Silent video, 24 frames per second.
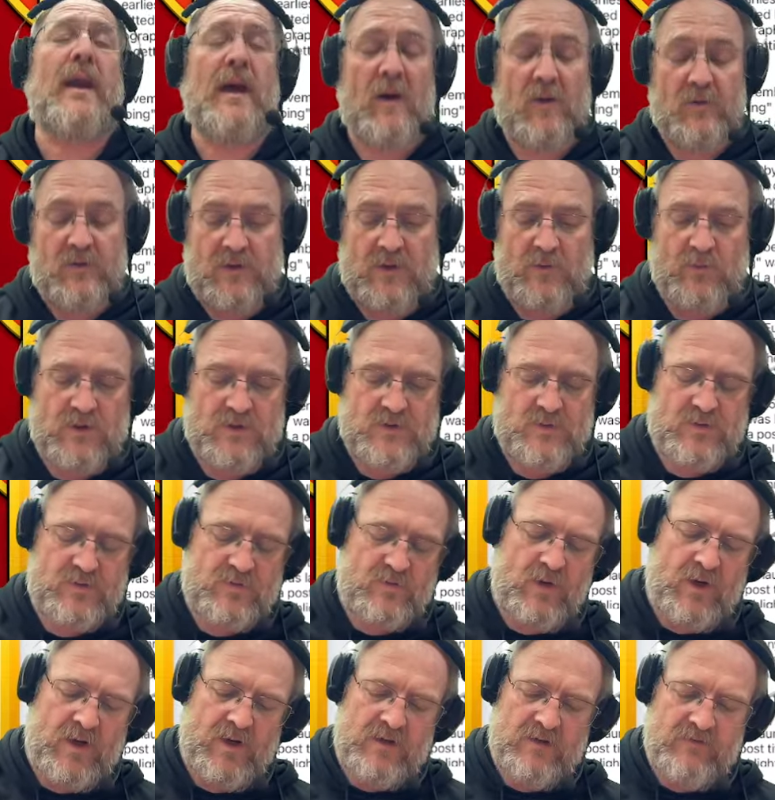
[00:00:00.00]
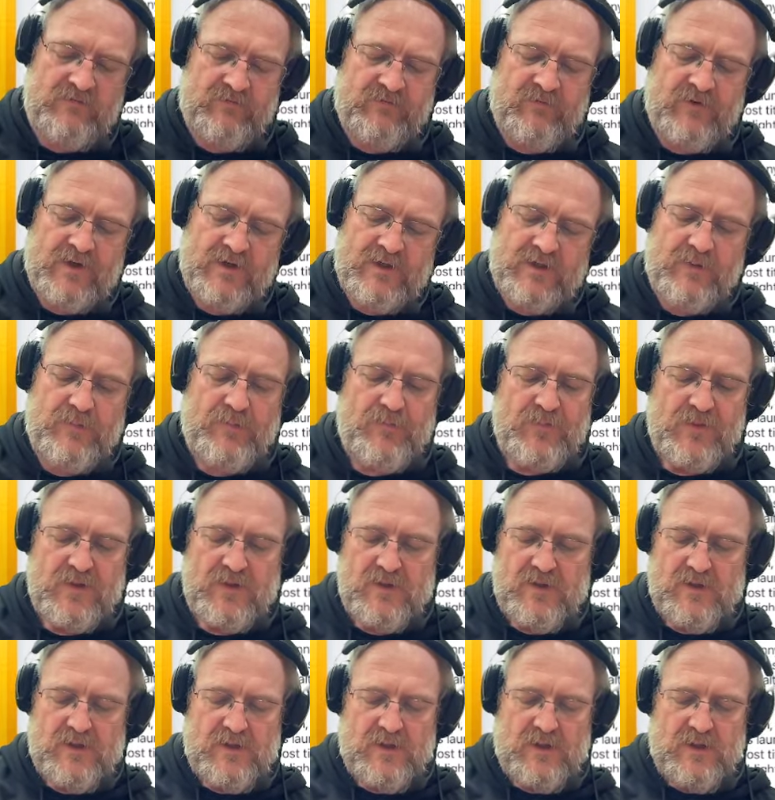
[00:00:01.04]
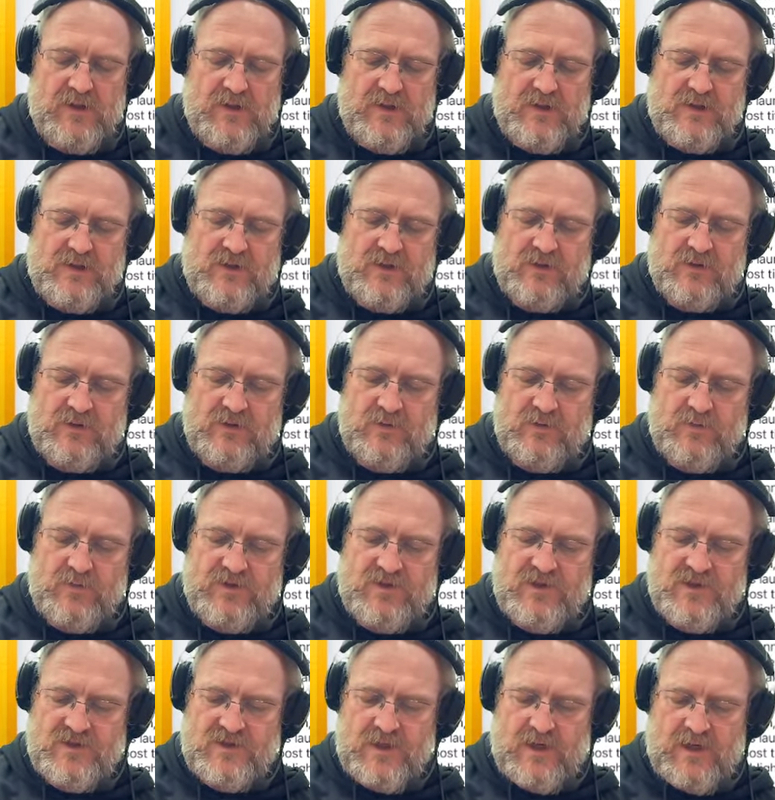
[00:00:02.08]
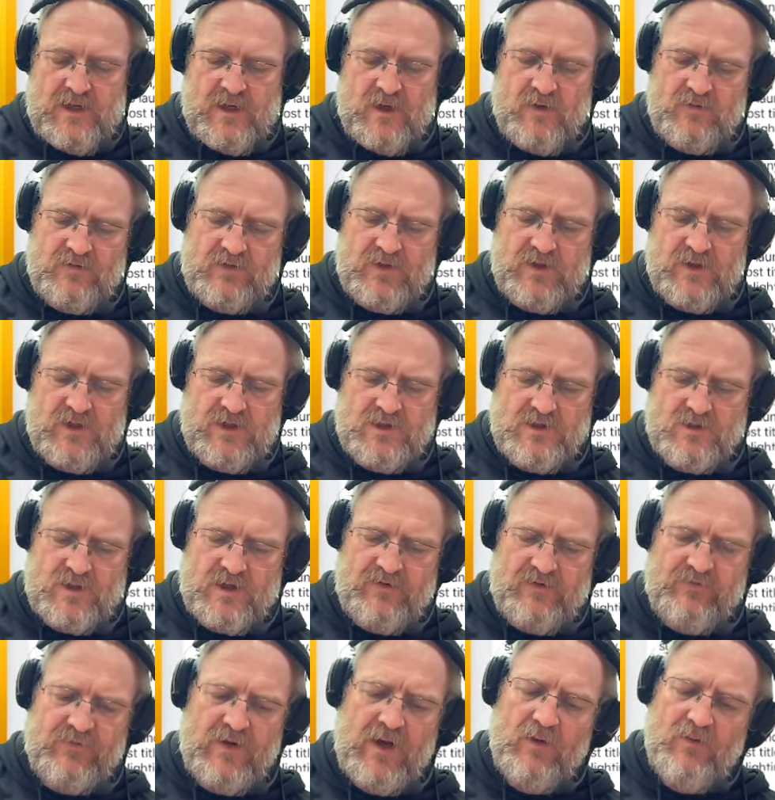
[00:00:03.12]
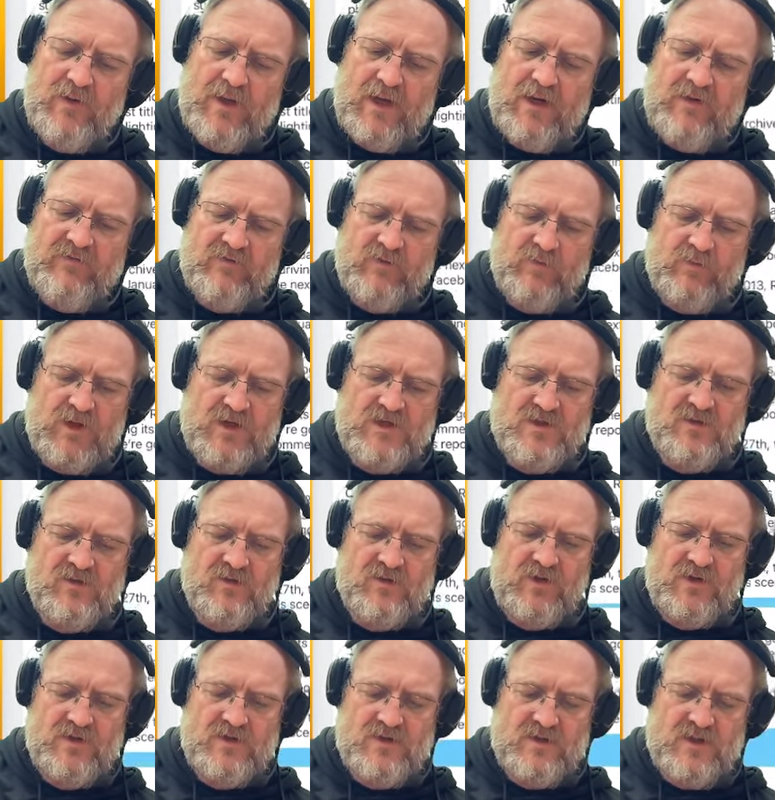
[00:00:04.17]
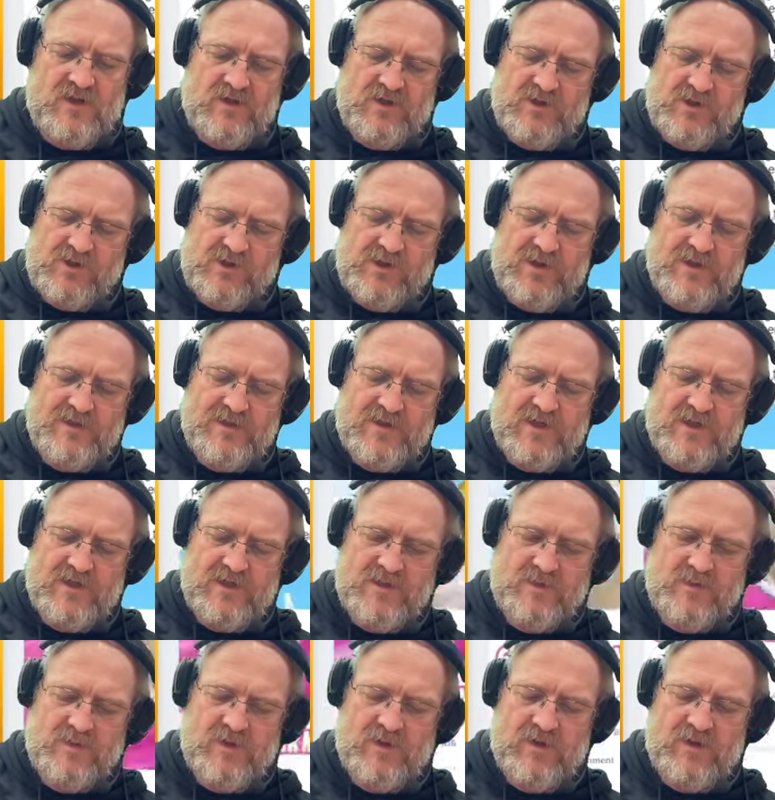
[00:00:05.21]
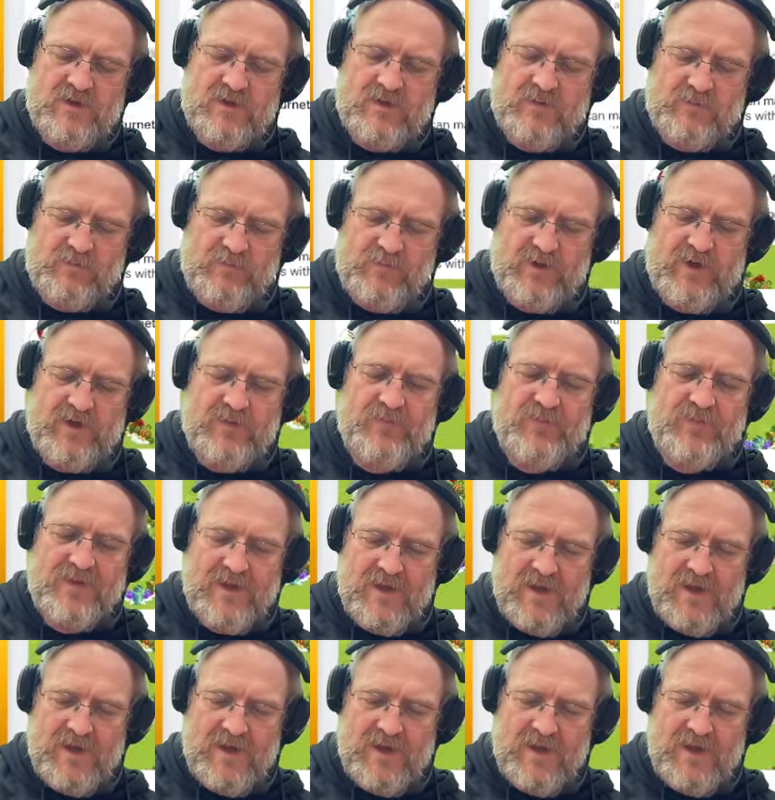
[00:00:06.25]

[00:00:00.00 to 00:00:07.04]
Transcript: out there, which was kind of funny. So, which is the healthcare. So I found that information on the internet and shared that as well. But